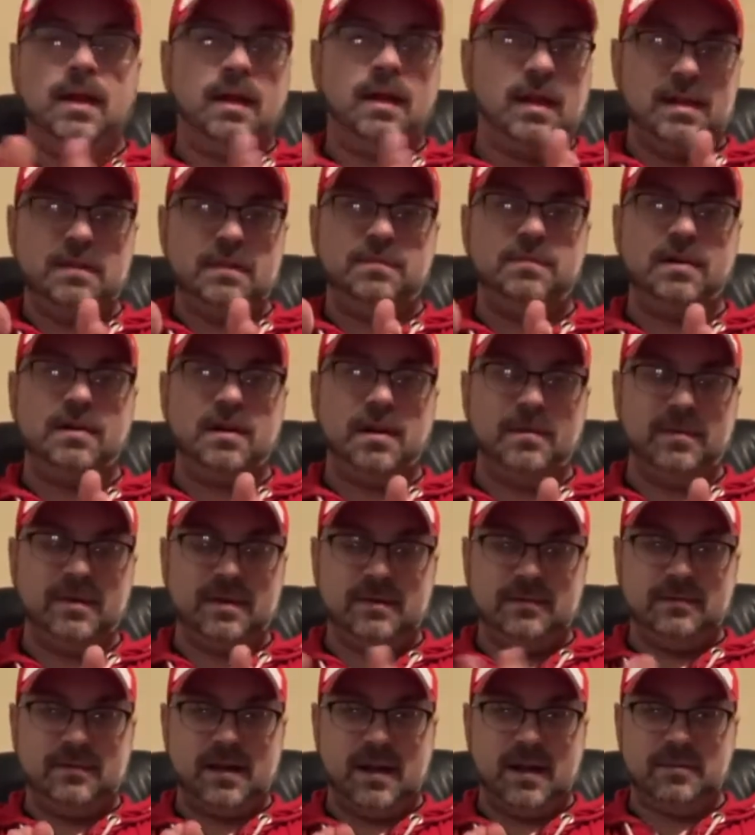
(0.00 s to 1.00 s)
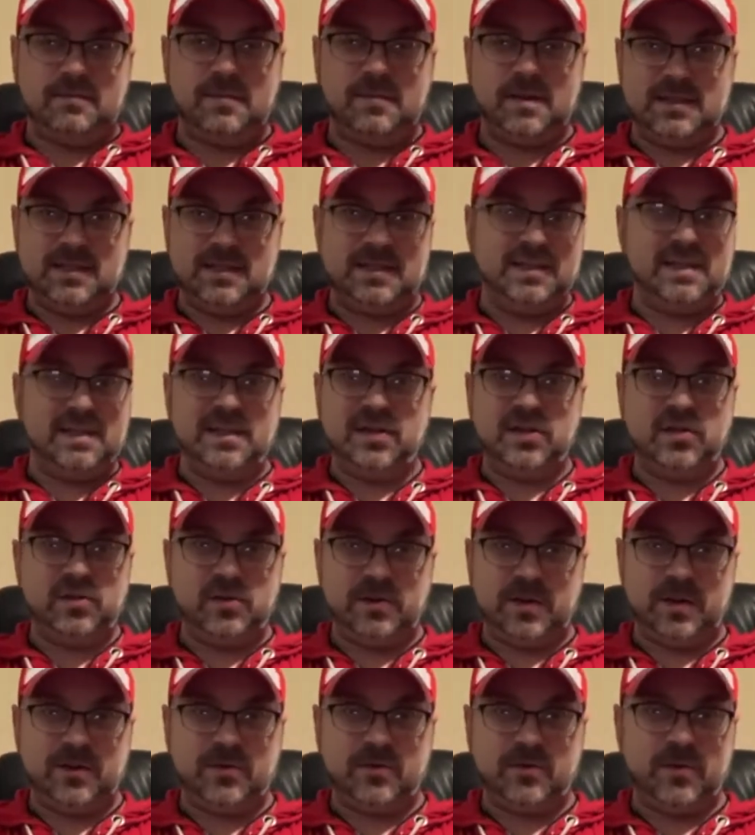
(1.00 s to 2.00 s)
It's becoming like my signature
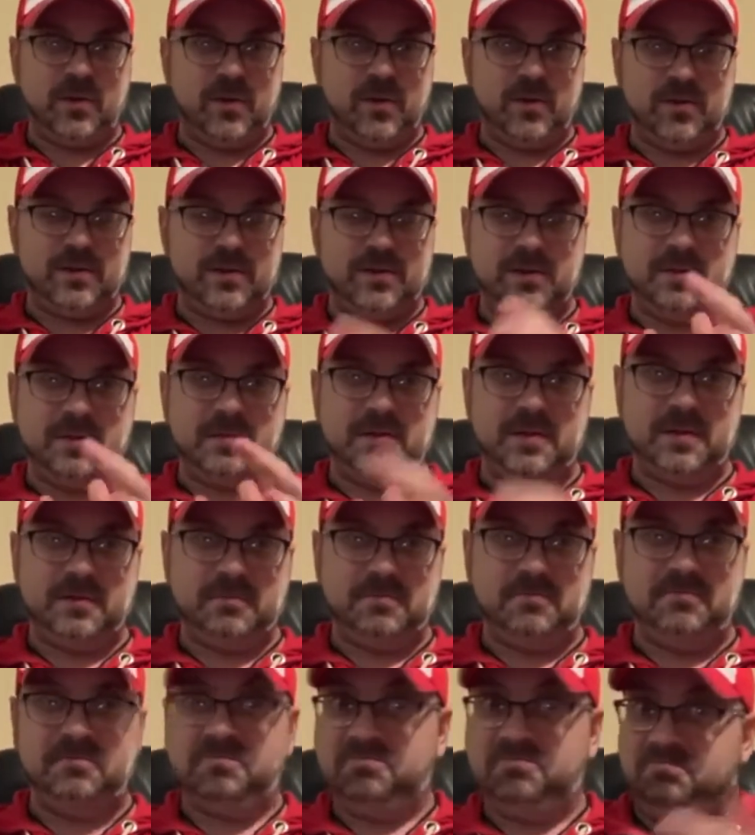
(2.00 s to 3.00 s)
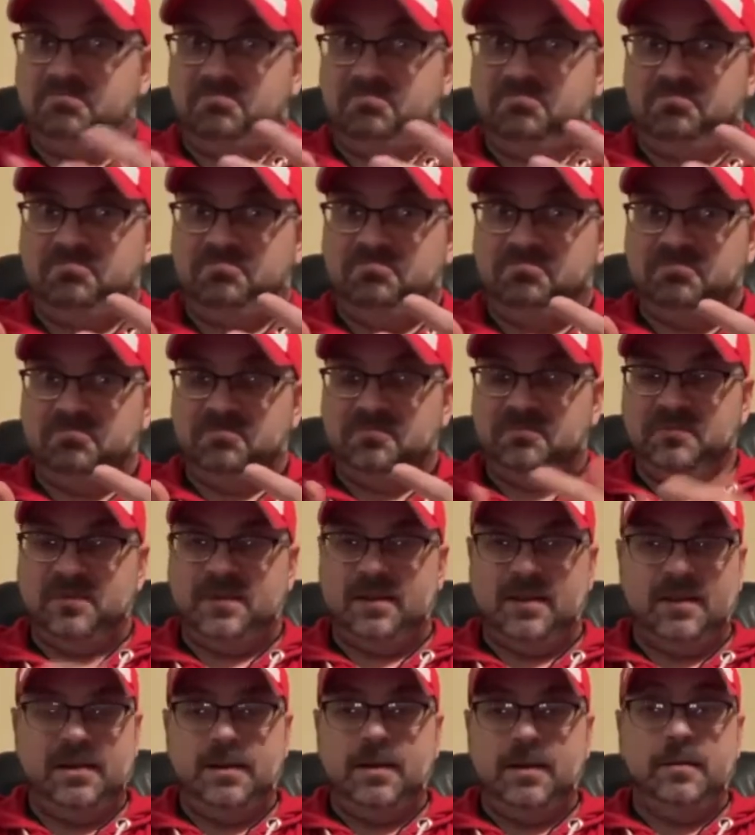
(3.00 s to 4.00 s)
intro or something.
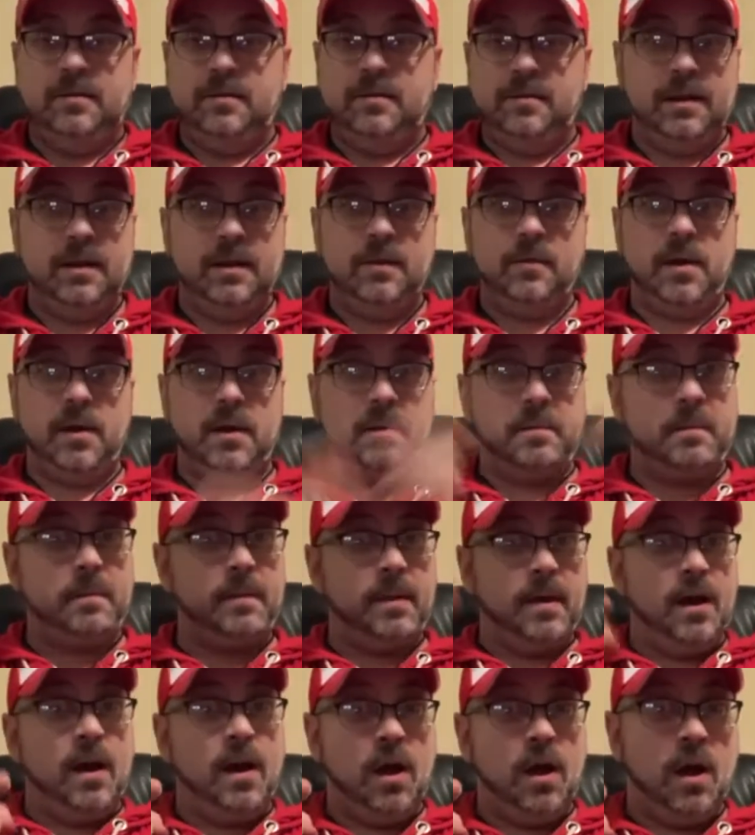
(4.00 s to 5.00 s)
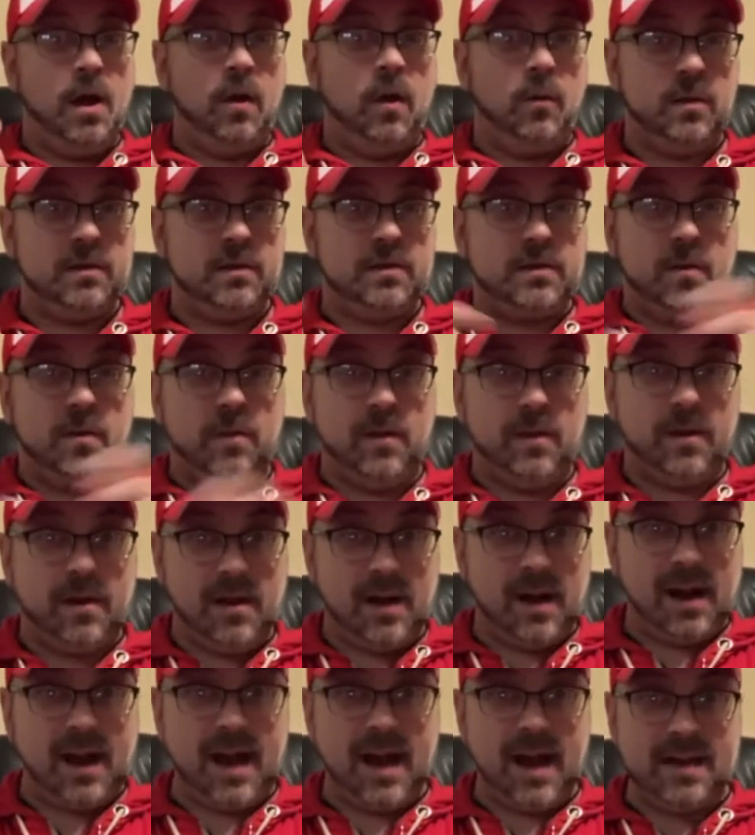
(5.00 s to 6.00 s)
Anyway, what's going
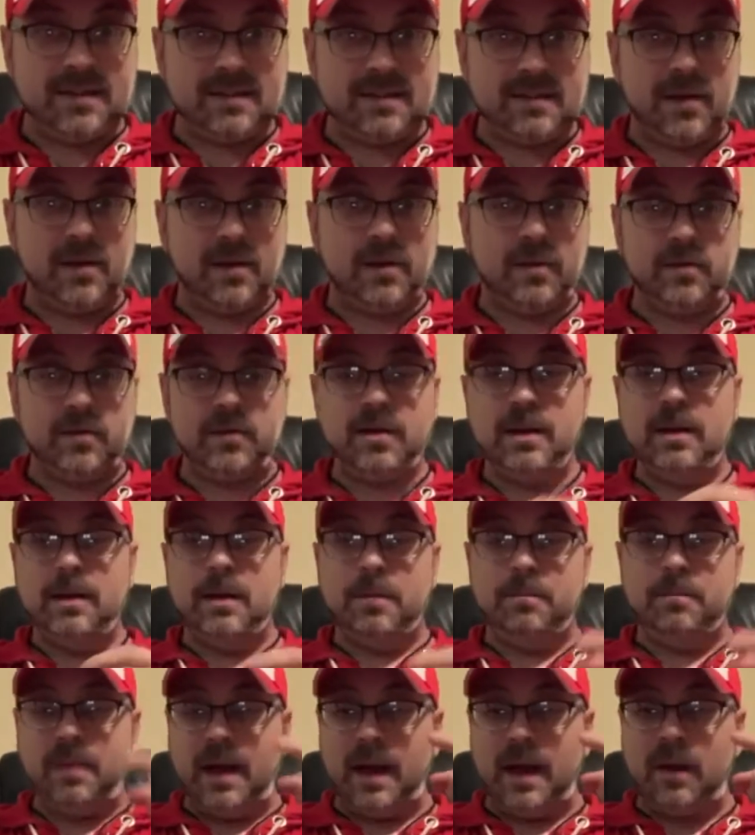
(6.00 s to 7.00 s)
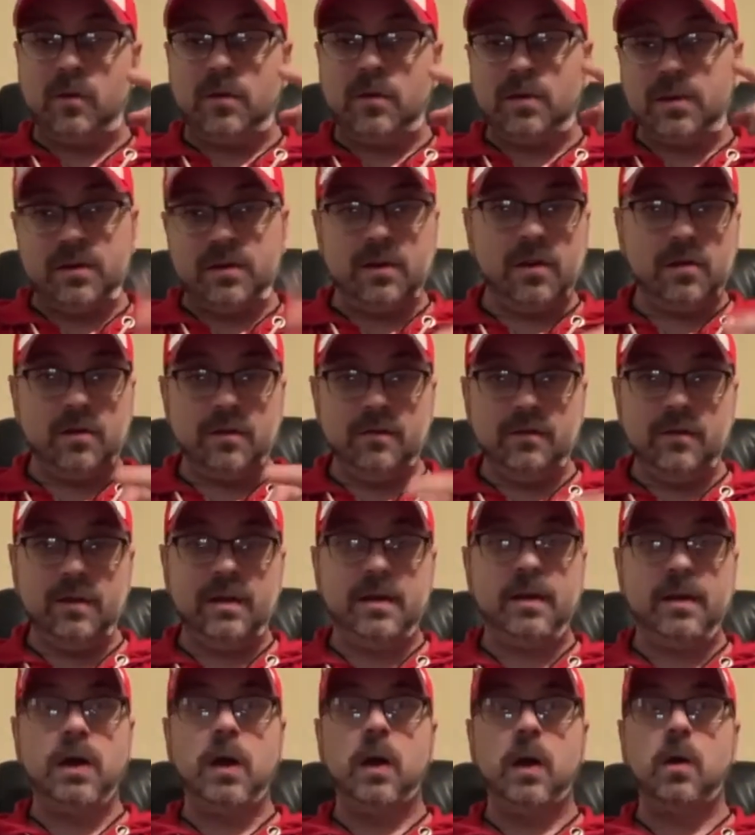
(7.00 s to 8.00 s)
on, guys and girls? Back with another
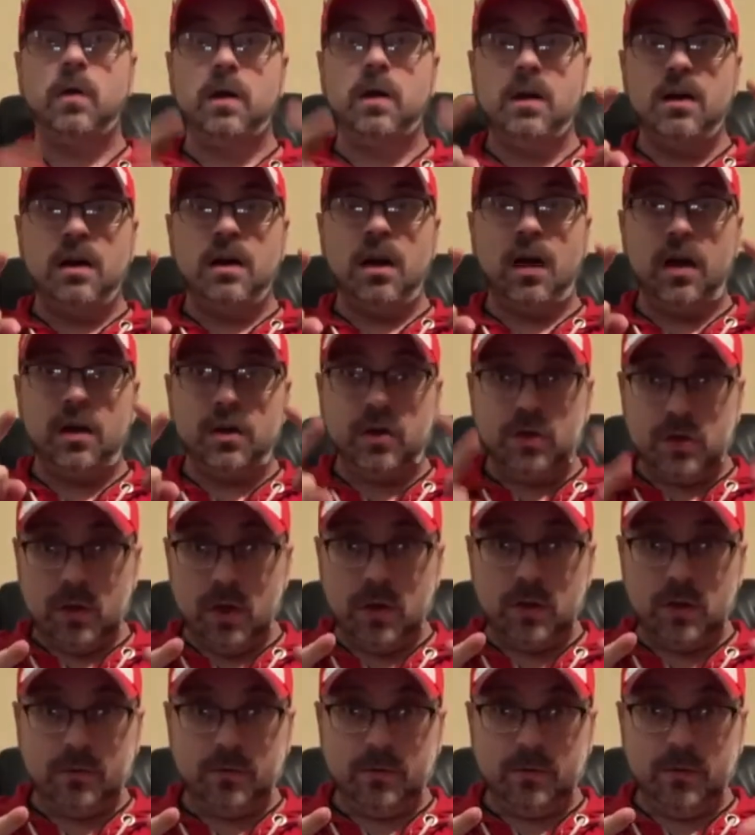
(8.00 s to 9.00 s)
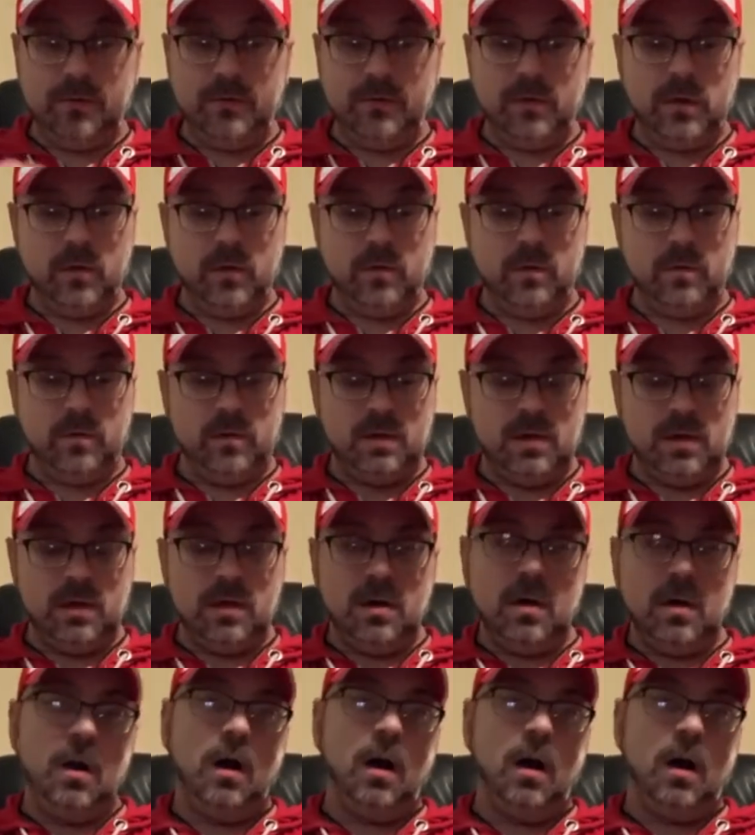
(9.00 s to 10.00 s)
video, another review
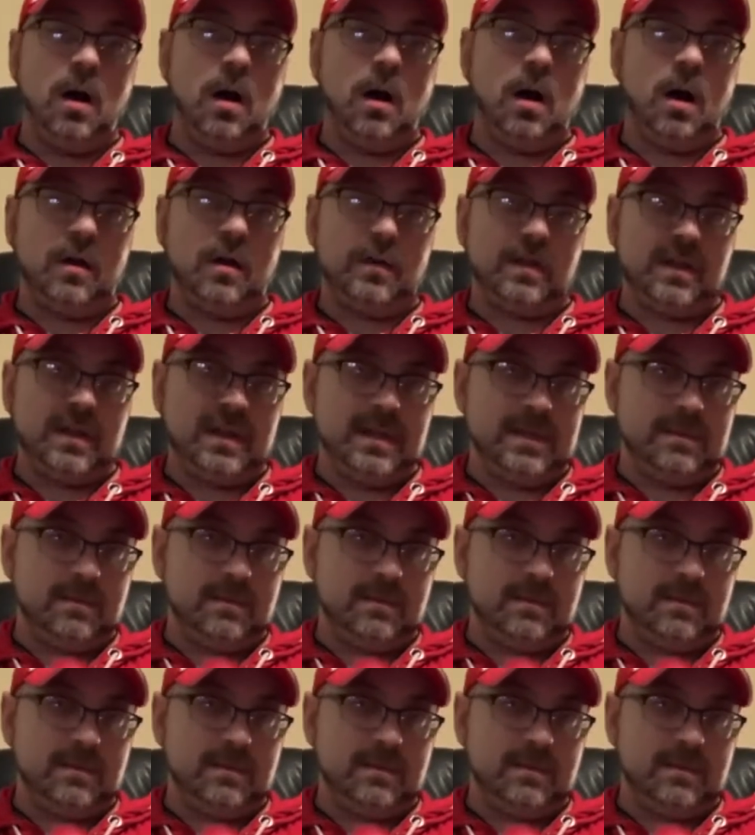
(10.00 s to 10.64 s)
on these